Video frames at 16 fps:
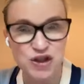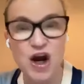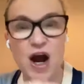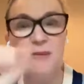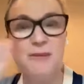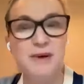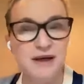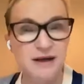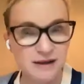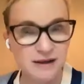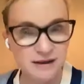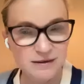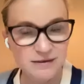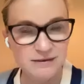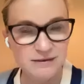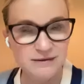
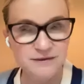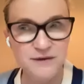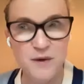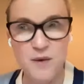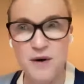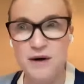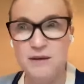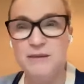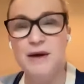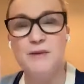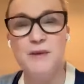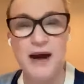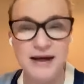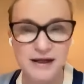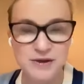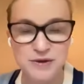shopping for my
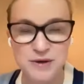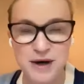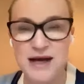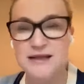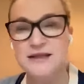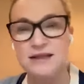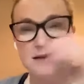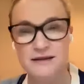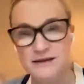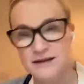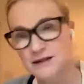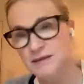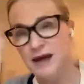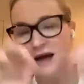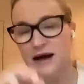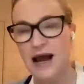wedding dress and
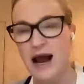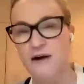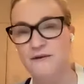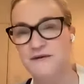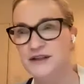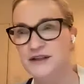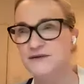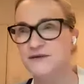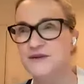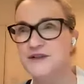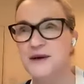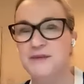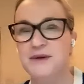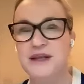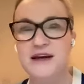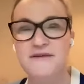some outfits for
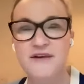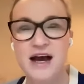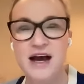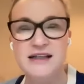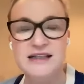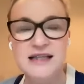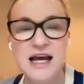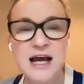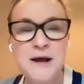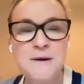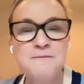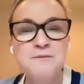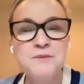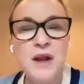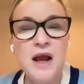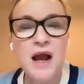some of the events,
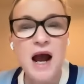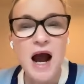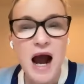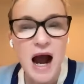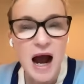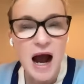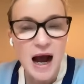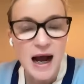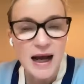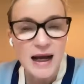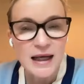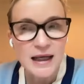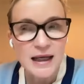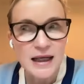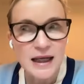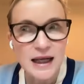
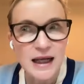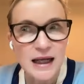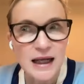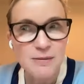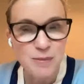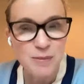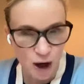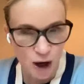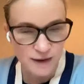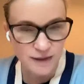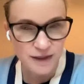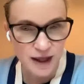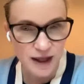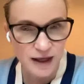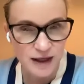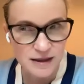I bought
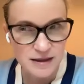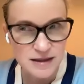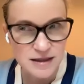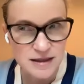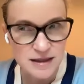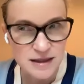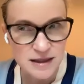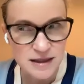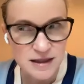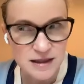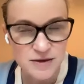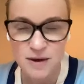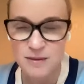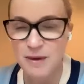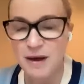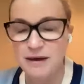things.
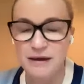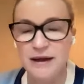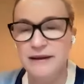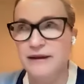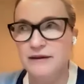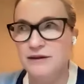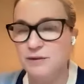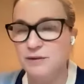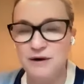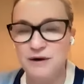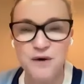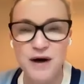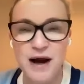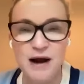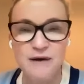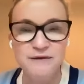So I bought, I think, 3 or
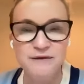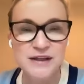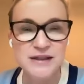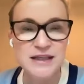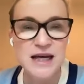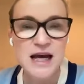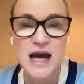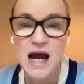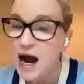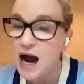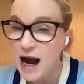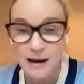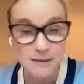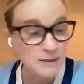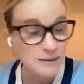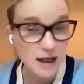4 outfits.
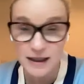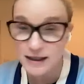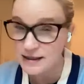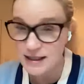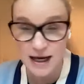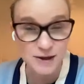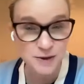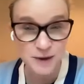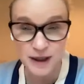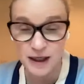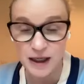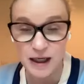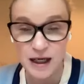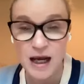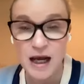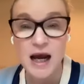I'm not
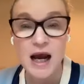exaggerating.